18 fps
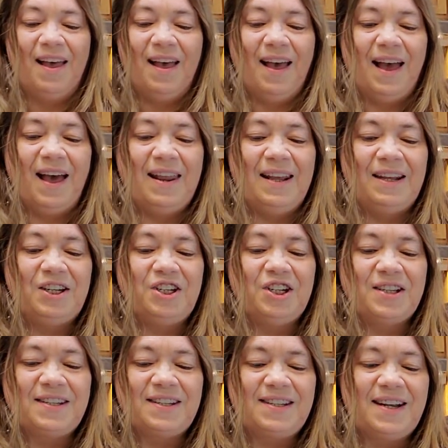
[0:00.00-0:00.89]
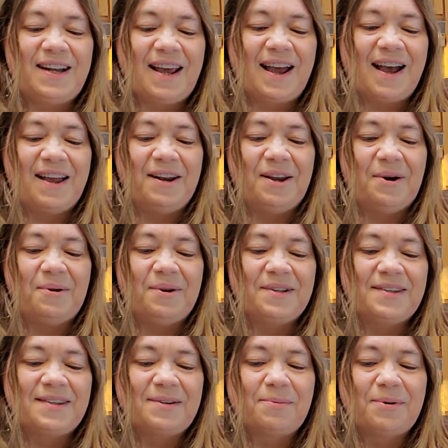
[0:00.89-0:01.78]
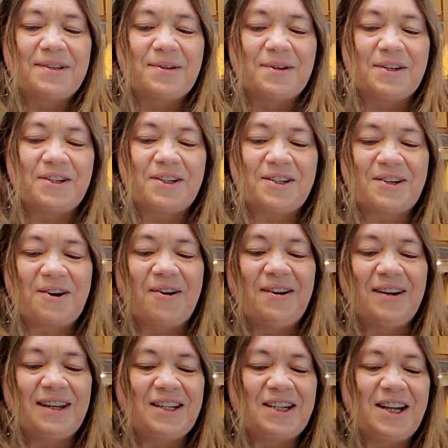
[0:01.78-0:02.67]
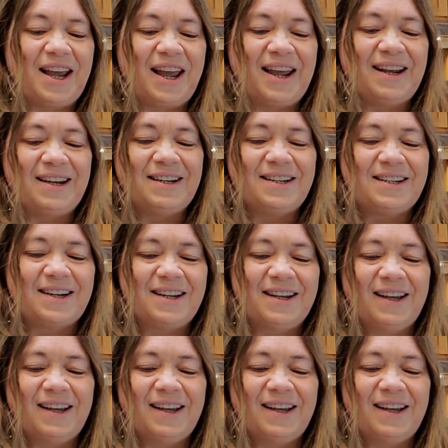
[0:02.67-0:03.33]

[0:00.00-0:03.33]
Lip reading: And it just today I noticed was starting to change.